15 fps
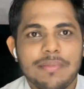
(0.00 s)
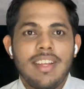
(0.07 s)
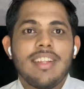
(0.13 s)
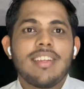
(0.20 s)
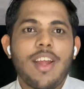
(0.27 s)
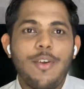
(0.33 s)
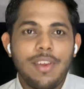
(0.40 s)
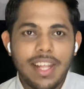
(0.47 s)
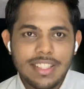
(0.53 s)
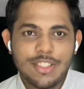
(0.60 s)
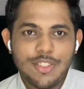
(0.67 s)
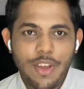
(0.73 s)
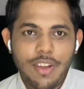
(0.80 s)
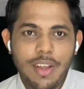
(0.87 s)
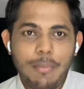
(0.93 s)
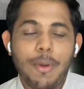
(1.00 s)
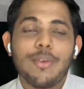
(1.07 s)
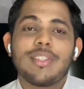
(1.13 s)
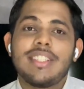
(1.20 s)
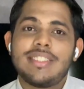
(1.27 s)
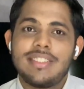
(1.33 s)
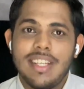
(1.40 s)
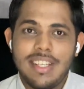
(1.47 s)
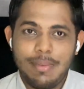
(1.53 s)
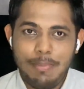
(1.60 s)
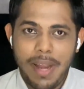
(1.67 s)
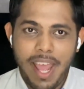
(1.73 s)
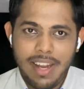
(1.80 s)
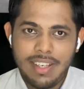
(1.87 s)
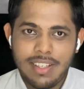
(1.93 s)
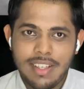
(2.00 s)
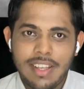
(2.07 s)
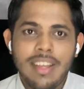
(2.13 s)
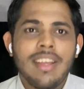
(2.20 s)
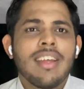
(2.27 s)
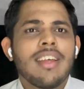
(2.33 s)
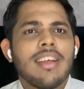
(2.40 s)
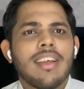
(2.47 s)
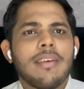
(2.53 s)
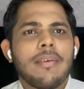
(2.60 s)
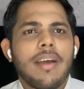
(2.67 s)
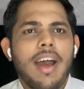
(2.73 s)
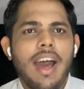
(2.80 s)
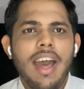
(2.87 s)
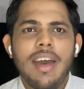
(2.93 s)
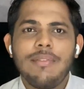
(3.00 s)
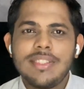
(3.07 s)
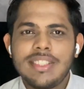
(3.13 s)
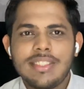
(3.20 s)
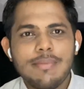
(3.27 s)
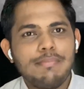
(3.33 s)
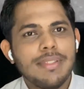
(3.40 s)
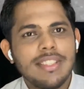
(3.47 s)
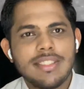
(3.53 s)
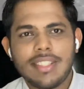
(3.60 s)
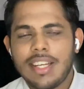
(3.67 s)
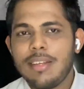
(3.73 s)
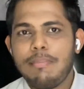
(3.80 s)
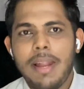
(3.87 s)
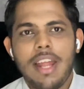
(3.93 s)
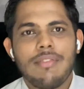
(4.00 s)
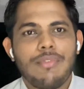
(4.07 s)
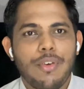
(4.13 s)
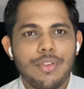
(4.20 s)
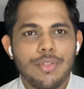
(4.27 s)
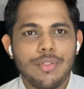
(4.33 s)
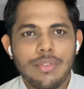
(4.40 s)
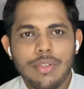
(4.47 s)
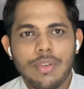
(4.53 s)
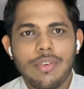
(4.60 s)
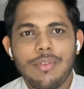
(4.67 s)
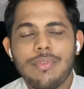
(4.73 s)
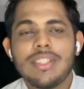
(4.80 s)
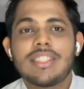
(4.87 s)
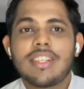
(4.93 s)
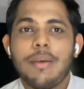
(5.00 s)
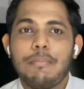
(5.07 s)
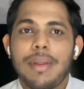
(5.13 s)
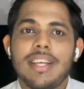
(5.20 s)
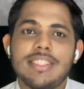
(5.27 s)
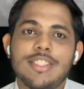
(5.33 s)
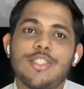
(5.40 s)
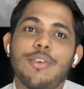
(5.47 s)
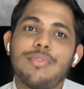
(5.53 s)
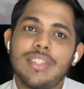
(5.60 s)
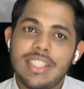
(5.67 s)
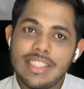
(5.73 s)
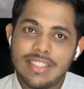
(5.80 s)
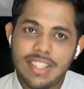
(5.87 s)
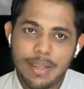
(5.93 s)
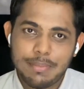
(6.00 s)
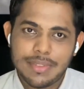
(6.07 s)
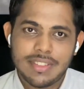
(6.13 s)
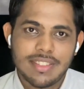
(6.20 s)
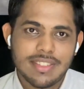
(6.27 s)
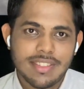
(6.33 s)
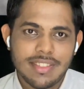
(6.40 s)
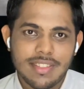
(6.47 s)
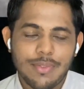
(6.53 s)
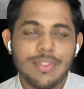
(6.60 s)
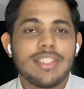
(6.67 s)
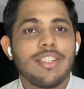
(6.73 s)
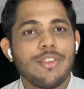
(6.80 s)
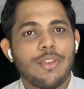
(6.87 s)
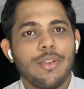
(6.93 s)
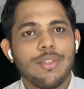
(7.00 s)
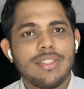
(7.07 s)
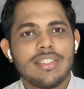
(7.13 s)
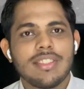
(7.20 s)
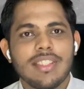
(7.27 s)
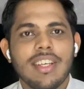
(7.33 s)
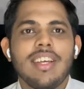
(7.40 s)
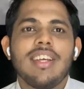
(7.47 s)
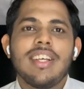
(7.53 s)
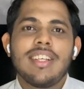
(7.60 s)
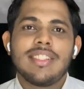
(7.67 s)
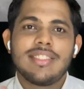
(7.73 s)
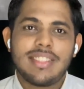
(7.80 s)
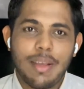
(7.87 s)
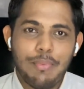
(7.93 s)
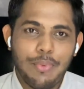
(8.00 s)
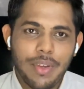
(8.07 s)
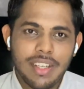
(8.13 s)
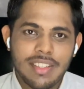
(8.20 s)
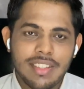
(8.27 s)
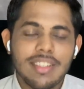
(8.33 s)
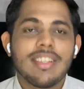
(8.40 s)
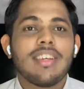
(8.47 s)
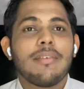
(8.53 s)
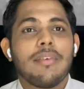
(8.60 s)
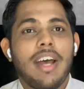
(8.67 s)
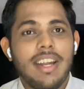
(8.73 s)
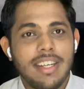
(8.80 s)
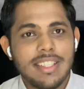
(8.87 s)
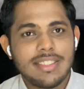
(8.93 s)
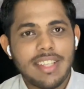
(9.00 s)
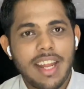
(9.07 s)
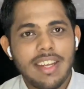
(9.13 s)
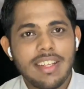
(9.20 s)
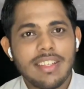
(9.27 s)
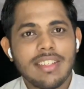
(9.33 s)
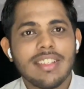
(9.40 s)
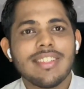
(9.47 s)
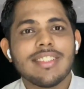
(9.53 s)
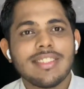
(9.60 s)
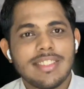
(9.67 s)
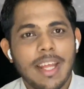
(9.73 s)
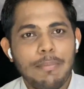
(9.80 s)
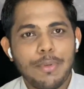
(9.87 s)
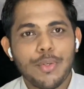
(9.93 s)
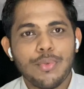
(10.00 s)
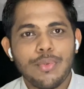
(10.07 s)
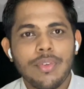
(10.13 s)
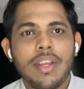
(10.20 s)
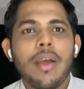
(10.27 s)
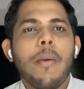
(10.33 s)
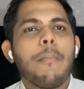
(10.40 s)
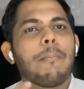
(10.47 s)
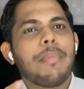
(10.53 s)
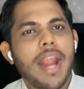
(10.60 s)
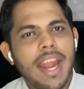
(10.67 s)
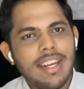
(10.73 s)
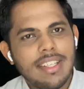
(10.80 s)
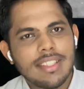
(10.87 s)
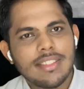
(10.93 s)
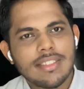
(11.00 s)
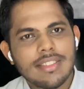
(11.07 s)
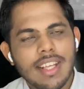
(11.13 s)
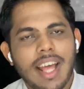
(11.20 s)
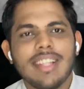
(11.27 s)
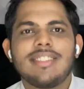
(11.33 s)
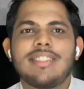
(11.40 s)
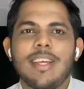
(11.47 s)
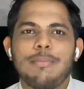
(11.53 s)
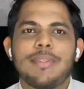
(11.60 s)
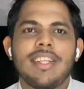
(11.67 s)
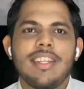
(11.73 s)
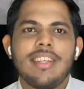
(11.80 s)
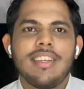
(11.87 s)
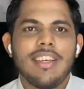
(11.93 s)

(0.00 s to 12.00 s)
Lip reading: Now let's talk about the study plan. I have a simple study plan for you which comprises of 3 steps, which includes step 1, understanding, step 2, practice, and step 3,